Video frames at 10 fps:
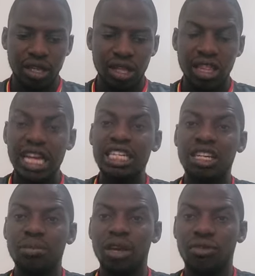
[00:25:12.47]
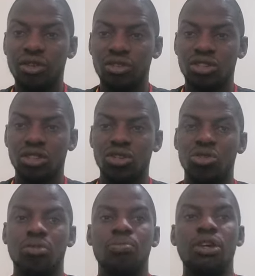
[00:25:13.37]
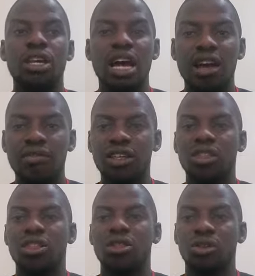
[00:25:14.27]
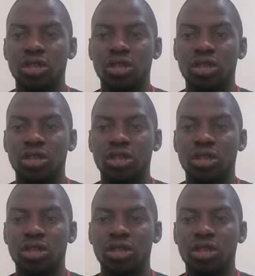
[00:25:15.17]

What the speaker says: Then team efforts. You should be know